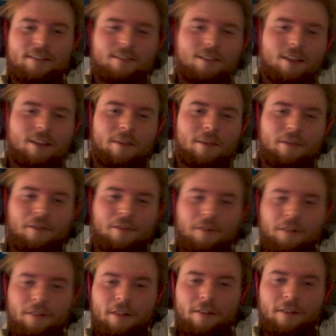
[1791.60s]

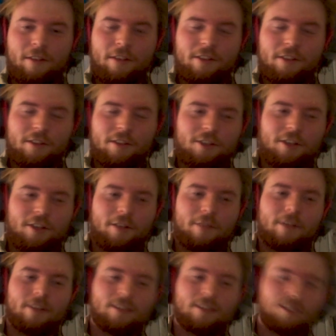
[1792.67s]
before I finished the trip,
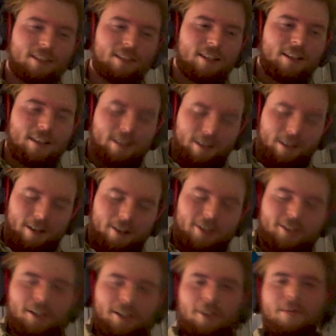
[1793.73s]
and
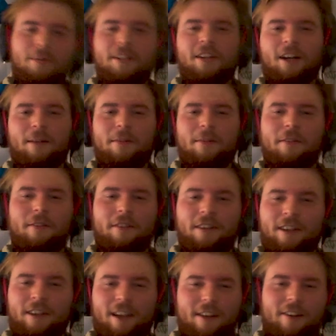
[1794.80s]
just opened it up and thought,
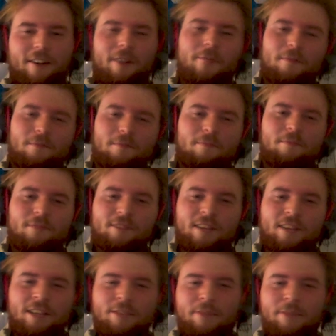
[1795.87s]
okay, right,
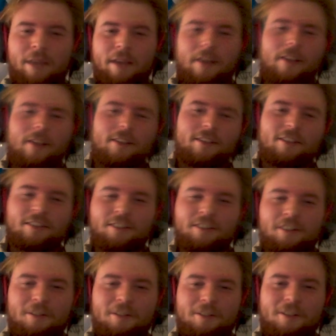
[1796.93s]
take some painkillers and just
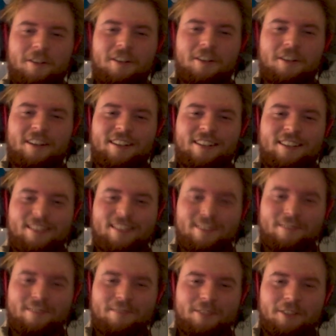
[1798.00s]
soldier on.
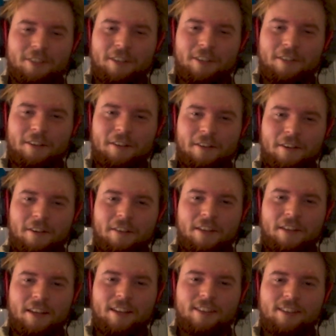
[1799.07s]
And sure enough, I got there in the
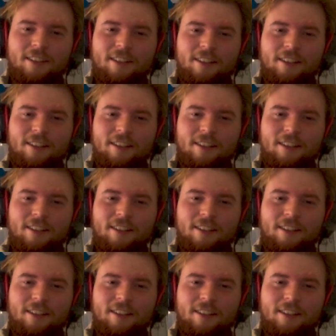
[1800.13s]
end. So,